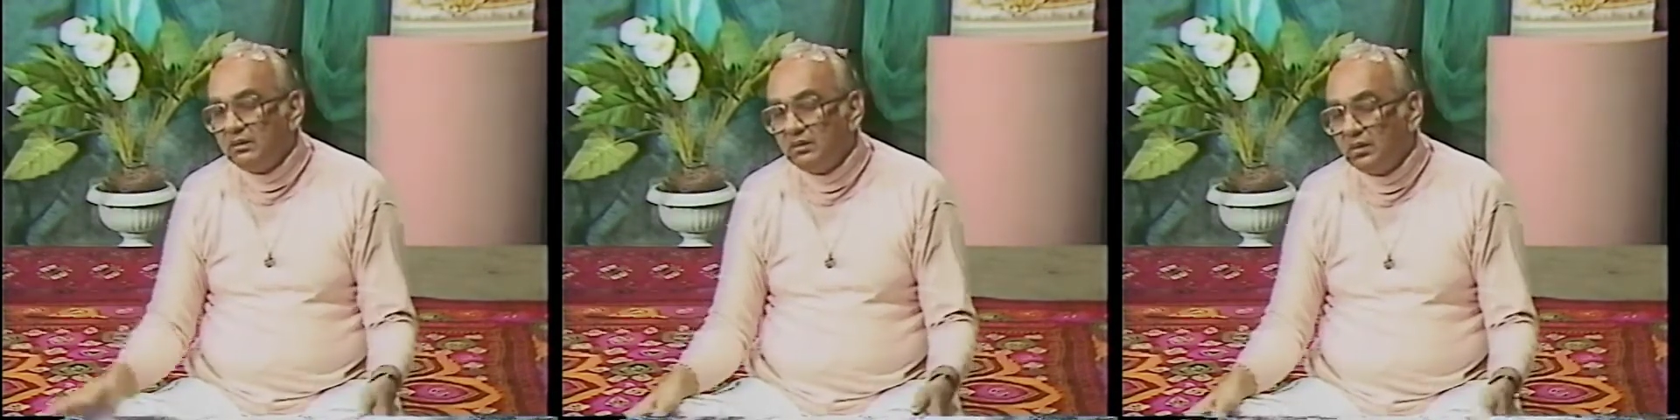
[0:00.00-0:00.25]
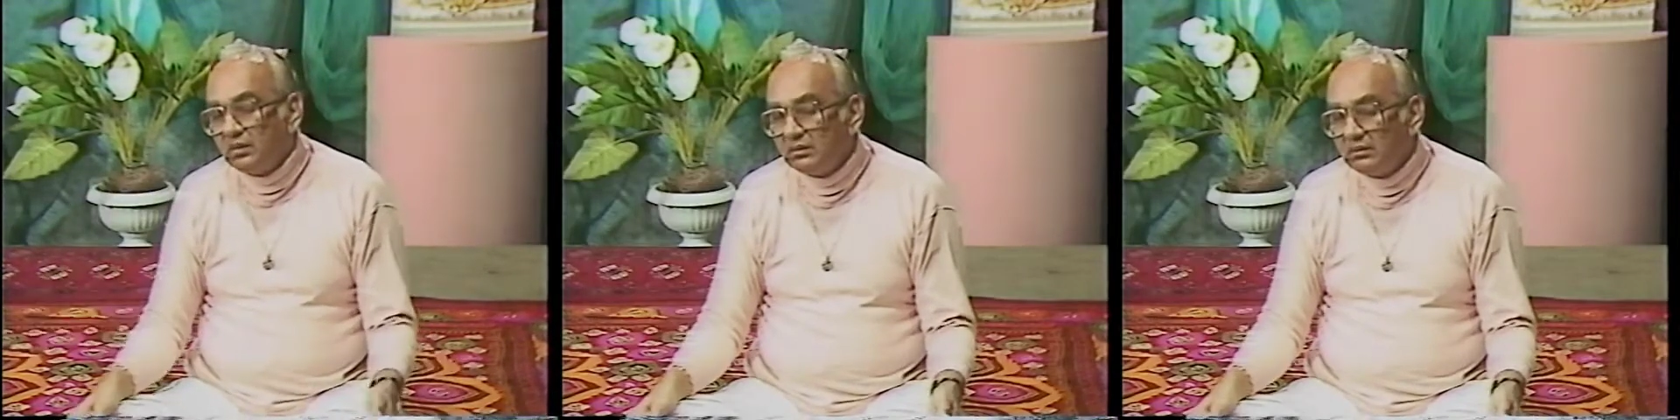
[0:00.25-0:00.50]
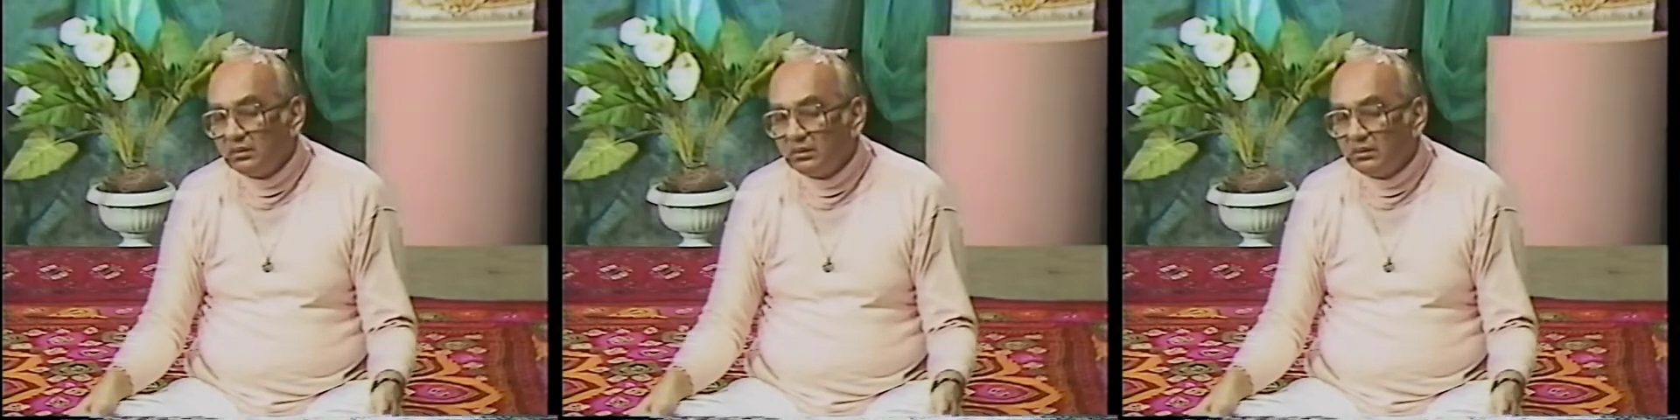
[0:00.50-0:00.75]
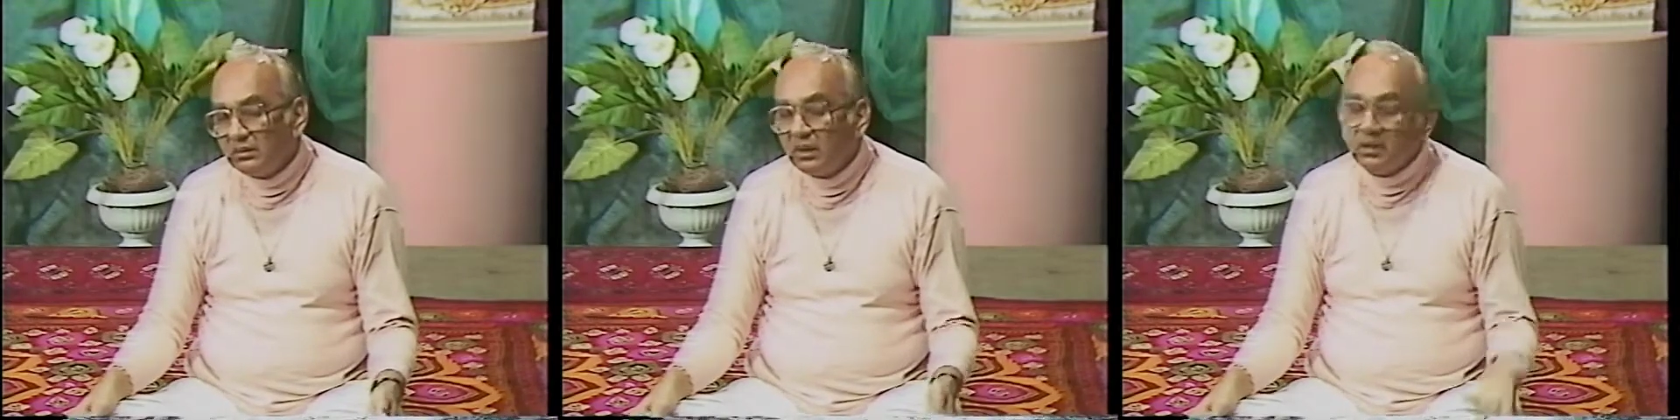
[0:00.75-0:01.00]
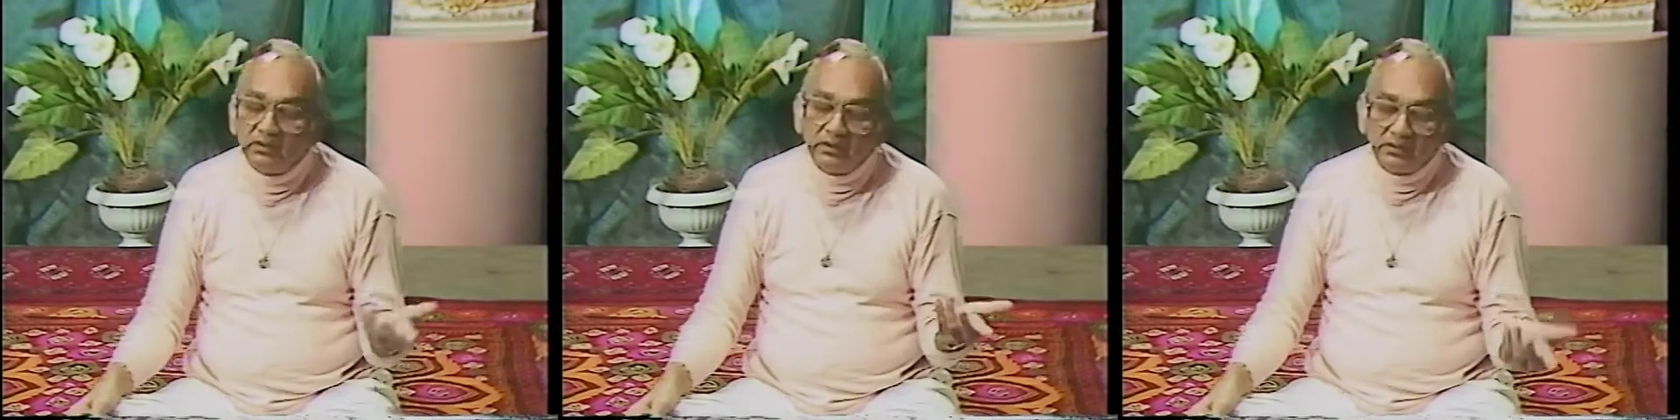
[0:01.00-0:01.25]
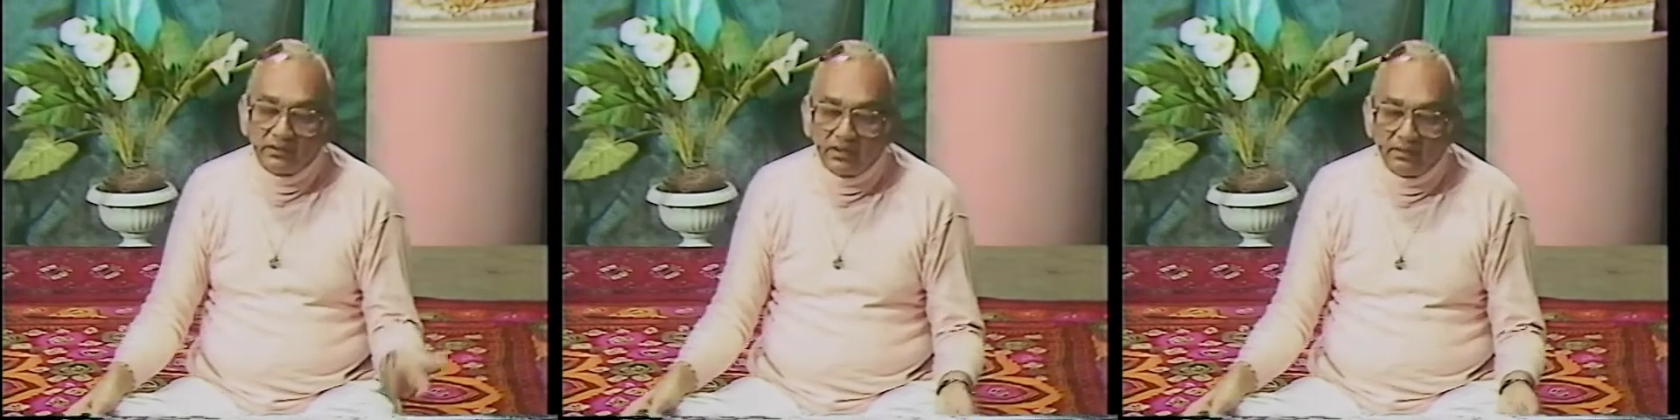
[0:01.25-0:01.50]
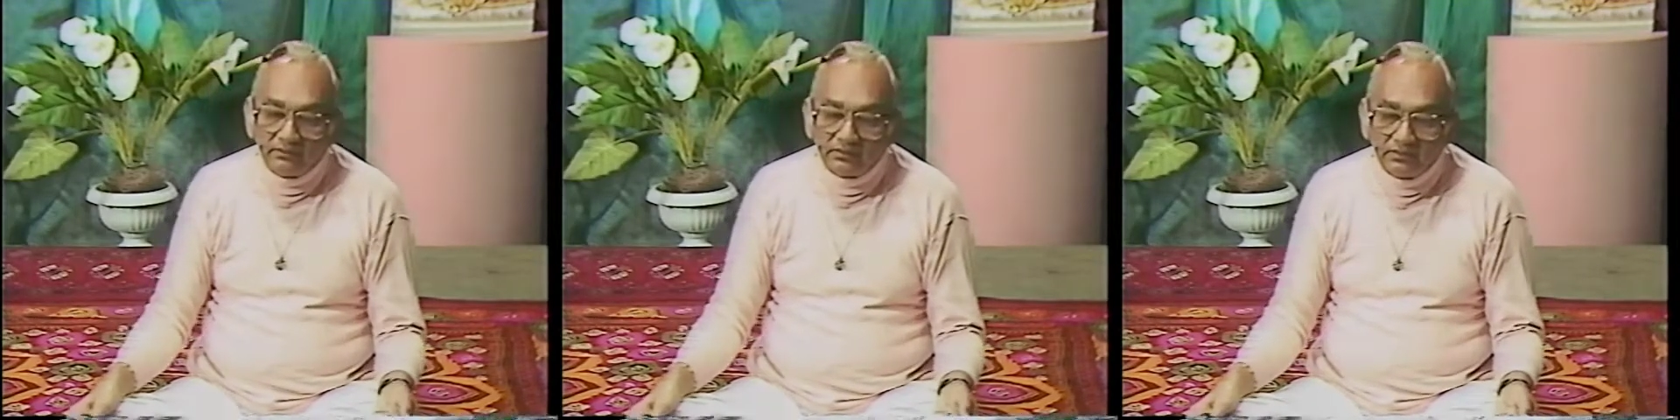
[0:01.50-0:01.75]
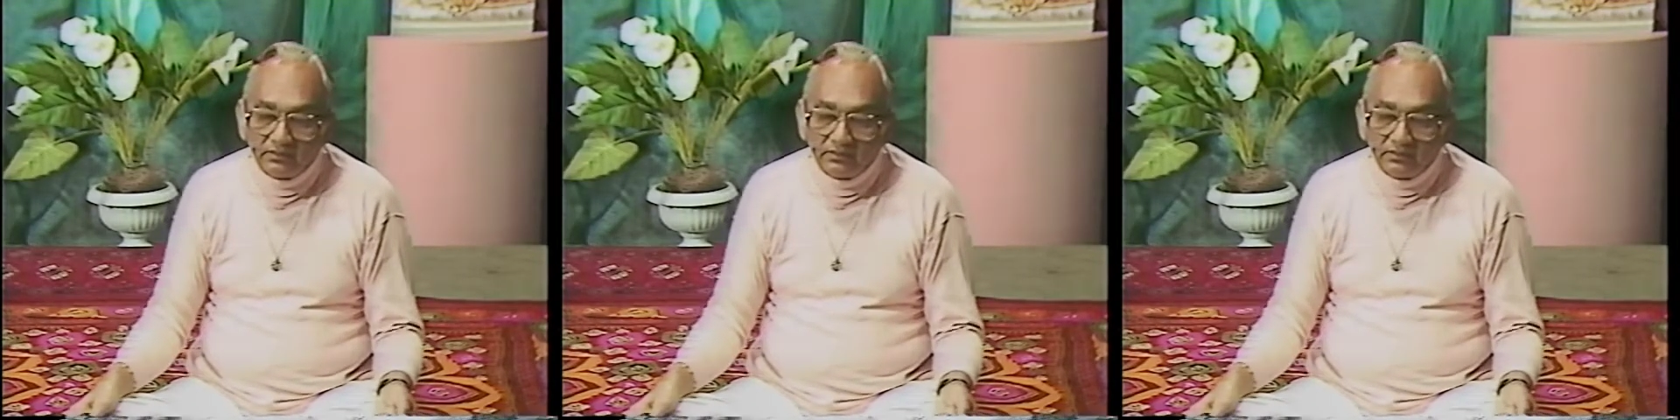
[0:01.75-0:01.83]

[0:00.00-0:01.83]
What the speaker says: not 100 times?